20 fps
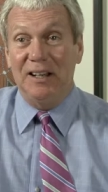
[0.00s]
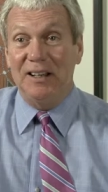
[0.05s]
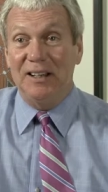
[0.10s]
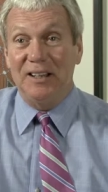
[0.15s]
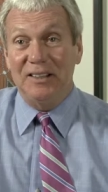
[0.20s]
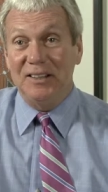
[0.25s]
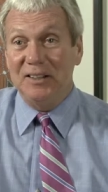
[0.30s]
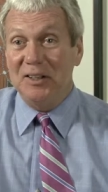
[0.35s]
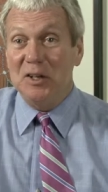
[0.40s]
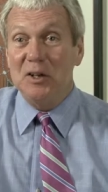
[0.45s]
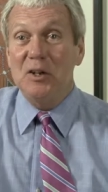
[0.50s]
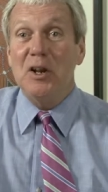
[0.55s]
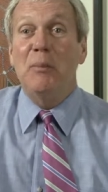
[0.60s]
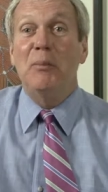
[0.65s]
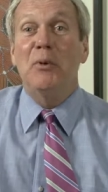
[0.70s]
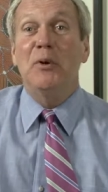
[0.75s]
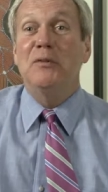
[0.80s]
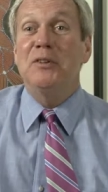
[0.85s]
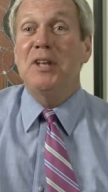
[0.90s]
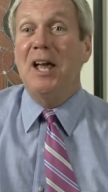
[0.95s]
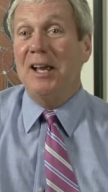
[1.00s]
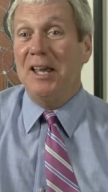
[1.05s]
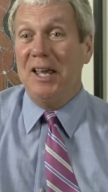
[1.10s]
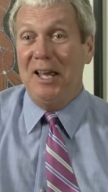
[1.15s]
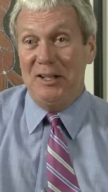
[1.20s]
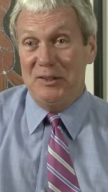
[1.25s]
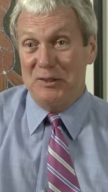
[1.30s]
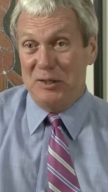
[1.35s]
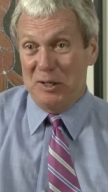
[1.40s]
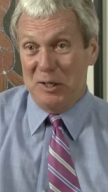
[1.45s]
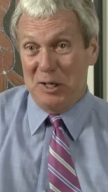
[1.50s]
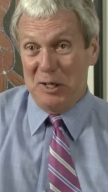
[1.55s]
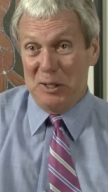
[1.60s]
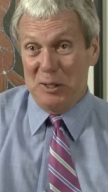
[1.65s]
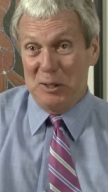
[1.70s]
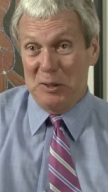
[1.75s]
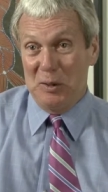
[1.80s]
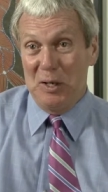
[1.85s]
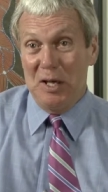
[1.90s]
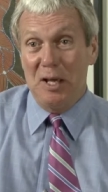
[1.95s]
a number of decades
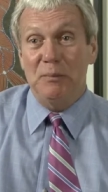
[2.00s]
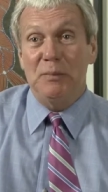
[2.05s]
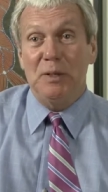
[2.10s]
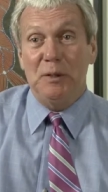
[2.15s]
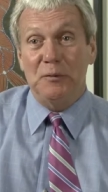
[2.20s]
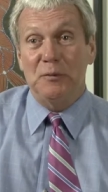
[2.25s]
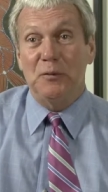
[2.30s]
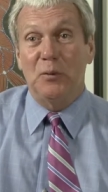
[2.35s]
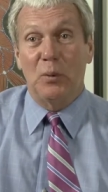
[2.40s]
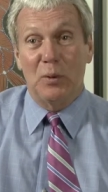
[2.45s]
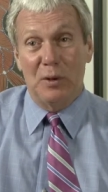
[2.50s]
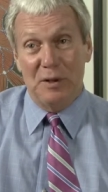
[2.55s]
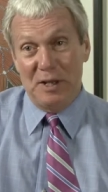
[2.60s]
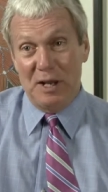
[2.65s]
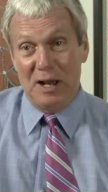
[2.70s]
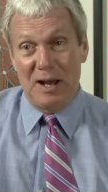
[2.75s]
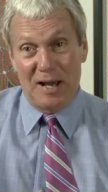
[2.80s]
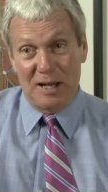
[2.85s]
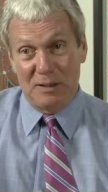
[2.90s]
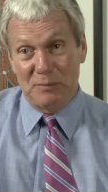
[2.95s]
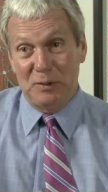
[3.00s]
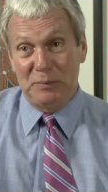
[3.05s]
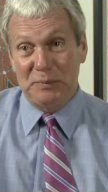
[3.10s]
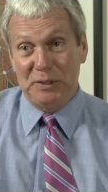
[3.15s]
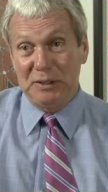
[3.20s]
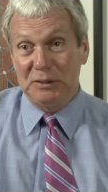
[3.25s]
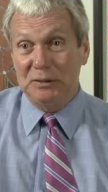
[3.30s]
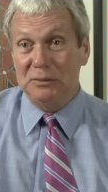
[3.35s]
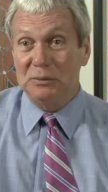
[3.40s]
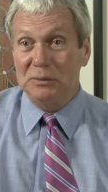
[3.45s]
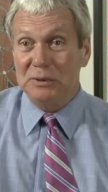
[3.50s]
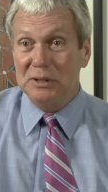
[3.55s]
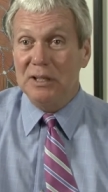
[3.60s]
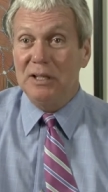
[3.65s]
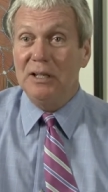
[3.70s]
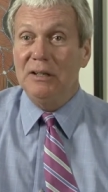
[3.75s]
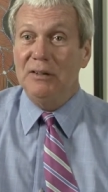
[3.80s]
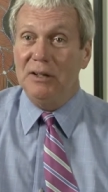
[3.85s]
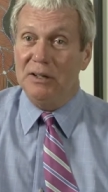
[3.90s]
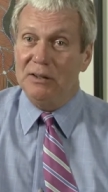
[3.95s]
ago, before the automobile
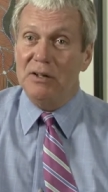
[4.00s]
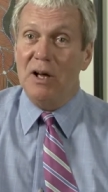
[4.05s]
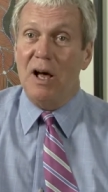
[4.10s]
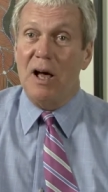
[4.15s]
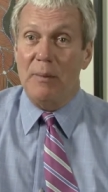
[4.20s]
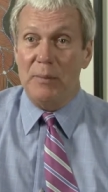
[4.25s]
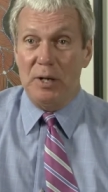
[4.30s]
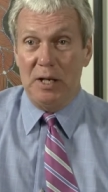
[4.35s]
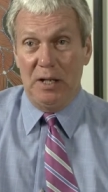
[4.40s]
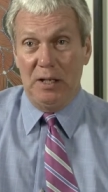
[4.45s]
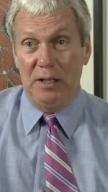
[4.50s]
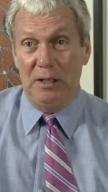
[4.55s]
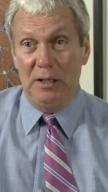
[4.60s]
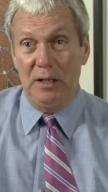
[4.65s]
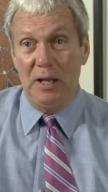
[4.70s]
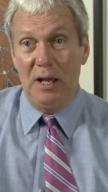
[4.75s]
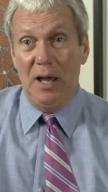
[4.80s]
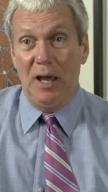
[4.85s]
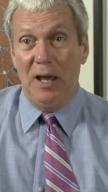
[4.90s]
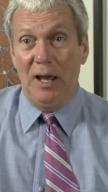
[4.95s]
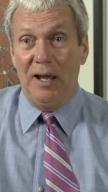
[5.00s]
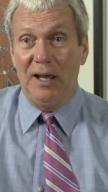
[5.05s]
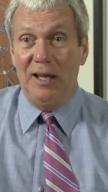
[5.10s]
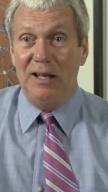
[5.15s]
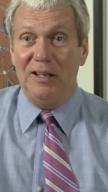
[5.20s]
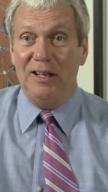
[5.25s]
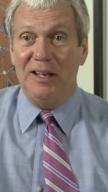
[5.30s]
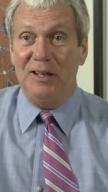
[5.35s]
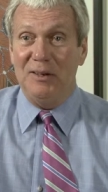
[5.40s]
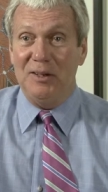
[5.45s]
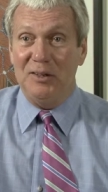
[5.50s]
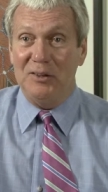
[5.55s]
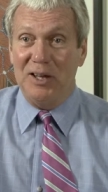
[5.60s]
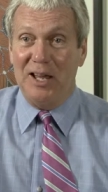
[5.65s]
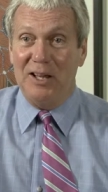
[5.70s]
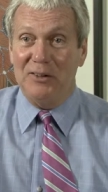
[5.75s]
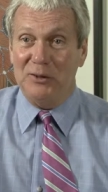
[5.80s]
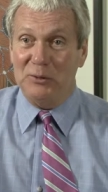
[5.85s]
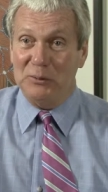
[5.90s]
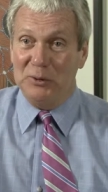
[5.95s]
really dominated. And
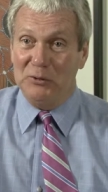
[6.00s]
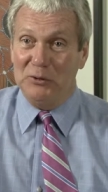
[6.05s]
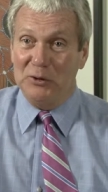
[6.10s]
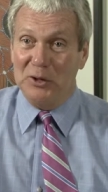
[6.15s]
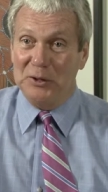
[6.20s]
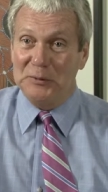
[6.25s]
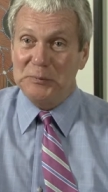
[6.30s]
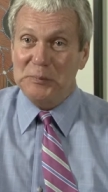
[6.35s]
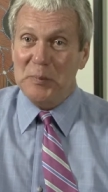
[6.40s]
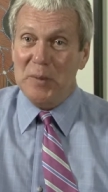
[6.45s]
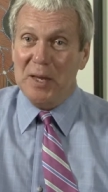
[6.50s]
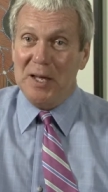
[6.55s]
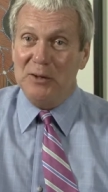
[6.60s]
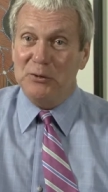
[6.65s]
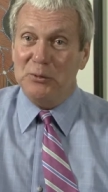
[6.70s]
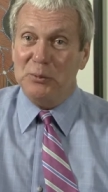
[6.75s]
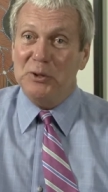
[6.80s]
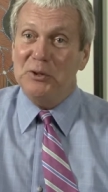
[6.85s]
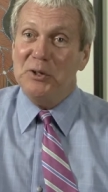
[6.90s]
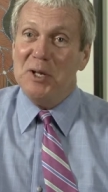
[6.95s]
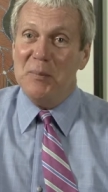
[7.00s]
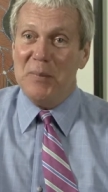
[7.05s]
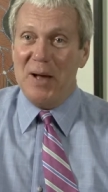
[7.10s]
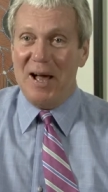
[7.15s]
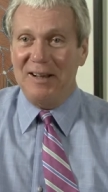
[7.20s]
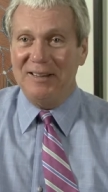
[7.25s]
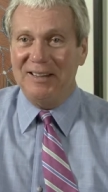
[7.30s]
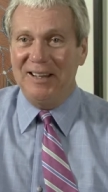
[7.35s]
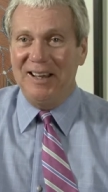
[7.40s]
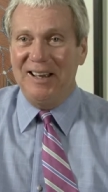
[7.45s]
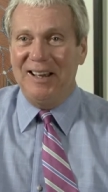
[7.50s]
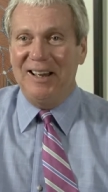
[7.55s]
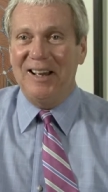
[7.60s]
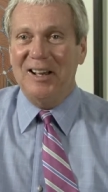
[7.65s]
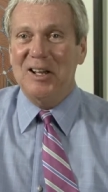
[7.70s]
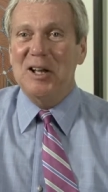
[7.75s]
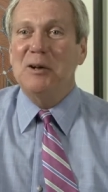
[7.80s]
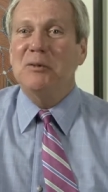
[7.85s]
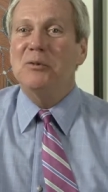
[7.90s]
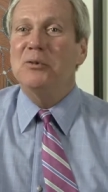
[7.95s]
as a result, it's really about
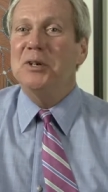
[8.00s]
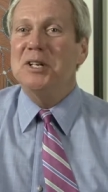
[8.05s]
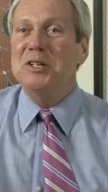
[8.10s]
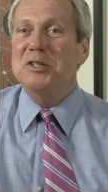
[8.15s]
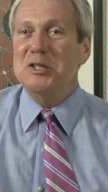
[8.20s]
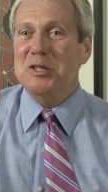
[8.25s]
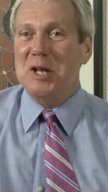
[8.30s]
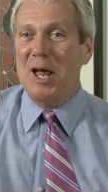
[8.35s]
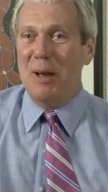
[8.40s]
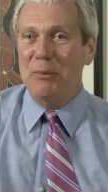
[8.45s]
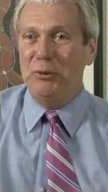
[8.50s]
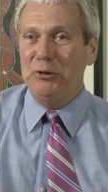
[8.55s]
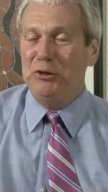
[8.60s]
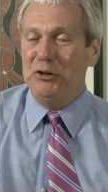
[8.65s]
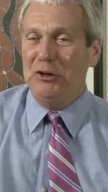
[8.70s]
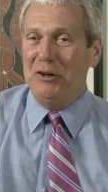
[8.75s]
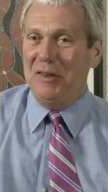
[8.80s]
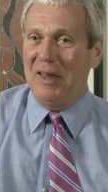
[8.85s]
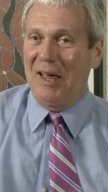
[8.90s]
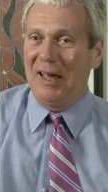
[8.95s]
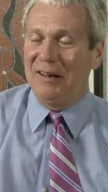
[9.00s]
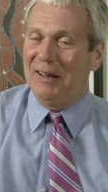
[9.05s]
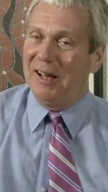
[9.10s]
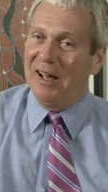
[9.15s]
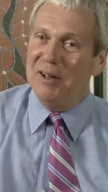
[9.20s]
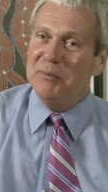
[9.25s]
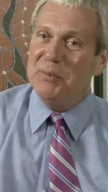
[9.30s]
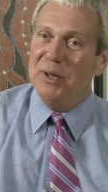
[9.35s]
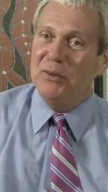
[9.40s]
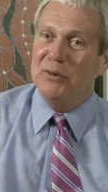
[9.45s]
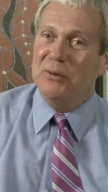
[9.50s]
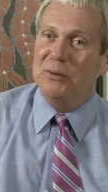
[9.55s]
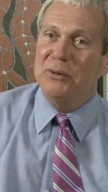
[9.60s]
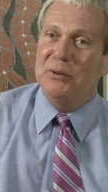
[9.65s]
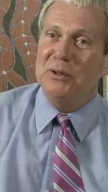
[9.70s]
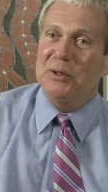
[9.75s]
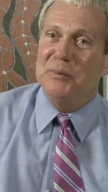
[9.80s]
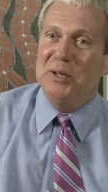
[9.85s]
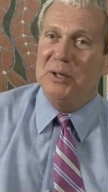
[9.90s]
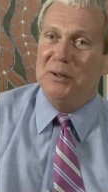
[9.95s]
kind of reestablishing that. I've been
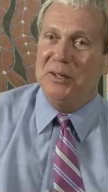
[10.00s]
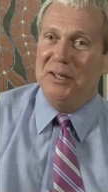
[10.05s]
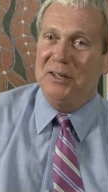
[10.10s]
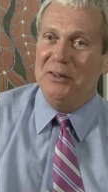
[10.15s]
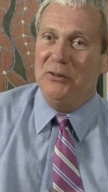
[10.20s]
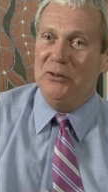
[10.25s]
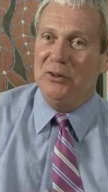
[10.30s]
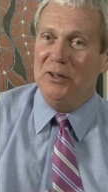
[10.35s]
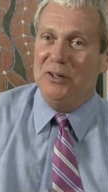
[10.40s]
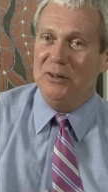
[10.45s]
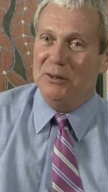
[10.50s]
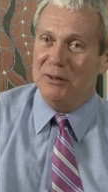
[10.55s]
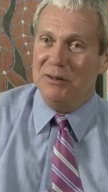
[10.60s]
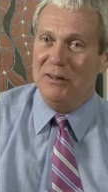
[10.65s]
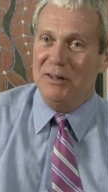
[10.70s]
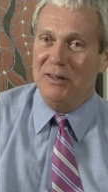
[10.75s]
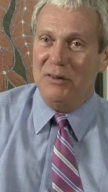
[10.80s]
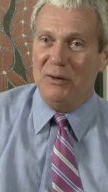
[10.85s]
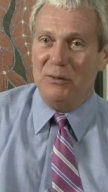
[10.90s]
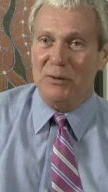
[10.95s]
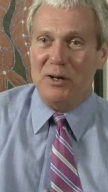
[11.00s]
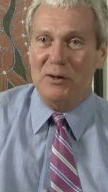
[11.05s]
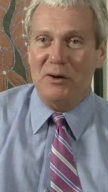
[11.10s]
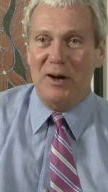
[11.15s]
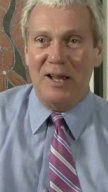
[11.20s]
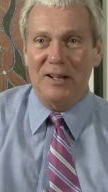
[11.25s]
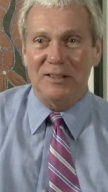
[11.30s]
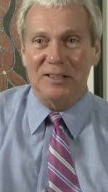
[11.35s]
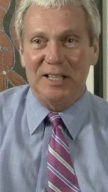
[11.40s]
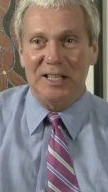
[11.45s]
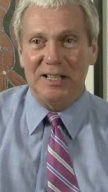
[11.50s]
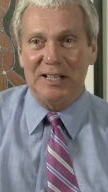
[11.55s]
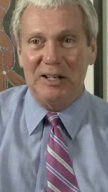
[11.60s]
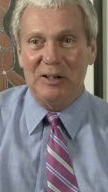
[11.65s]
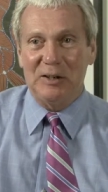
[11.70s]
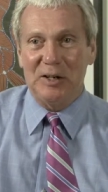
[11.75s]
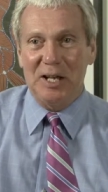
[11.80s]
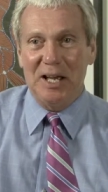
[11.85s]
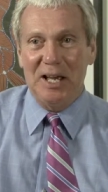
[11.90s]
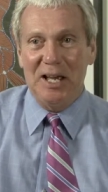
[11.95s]
through communities here in the greater Adelaide
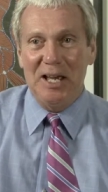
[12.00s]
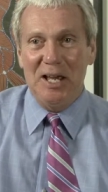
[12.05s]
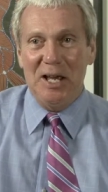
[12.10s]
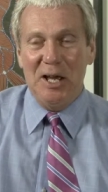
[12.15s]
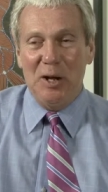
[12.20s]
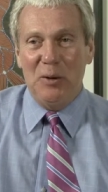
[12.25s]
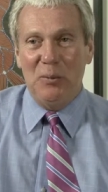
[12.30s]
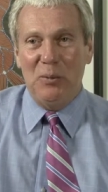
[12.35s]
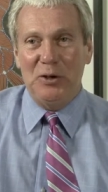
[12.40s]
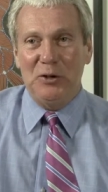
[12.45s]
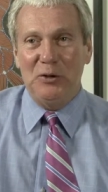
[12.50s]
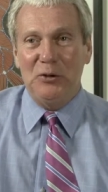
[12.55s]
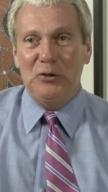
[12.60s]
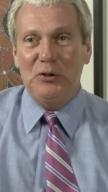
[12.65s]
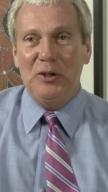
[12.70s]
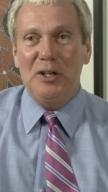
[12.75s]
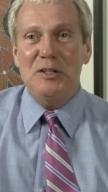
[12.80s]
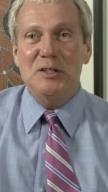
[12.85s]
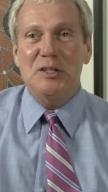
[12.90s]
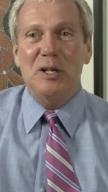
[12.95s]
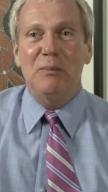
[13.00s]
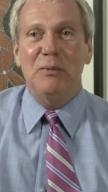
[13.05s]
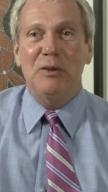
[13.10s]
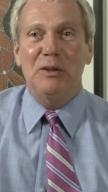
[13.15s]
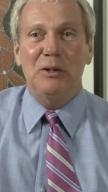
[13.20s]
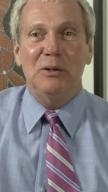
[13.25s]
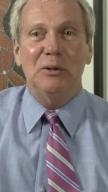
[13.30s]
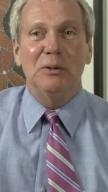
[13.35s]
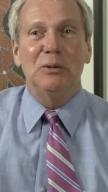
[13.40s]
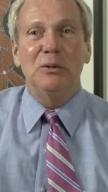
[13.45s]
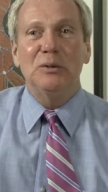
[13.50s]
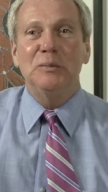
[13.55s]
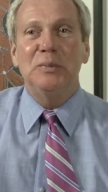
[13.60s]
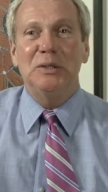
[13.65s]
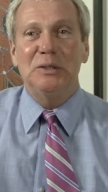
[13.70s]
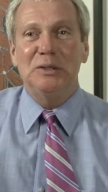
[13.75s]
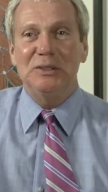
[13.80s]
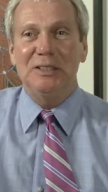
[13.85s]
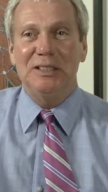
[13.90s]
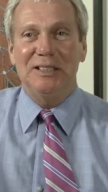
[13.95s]
area where you see some of the old
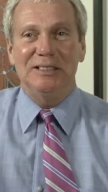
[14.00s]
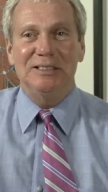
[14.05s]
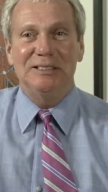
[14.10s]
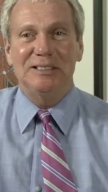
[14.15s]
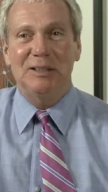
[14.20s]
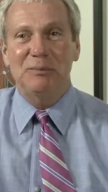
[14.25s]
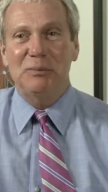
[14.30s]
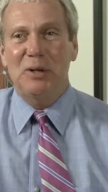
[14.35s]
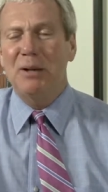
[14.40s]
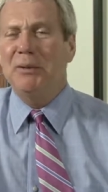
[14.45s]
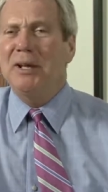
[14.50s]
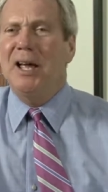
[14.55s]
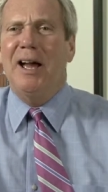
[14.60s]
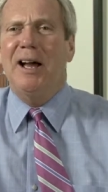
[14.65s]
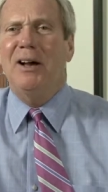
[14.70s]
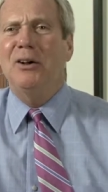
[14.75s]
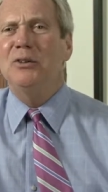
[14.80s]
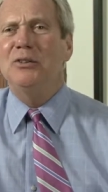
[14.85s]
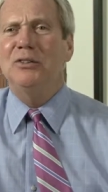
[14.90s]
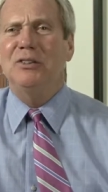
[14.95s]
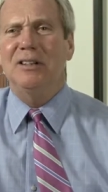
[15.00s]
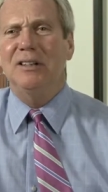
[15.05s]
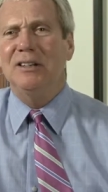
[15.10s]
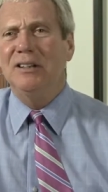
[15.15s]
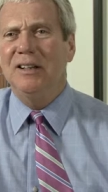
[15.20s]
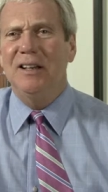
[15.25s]
buildings that probably housed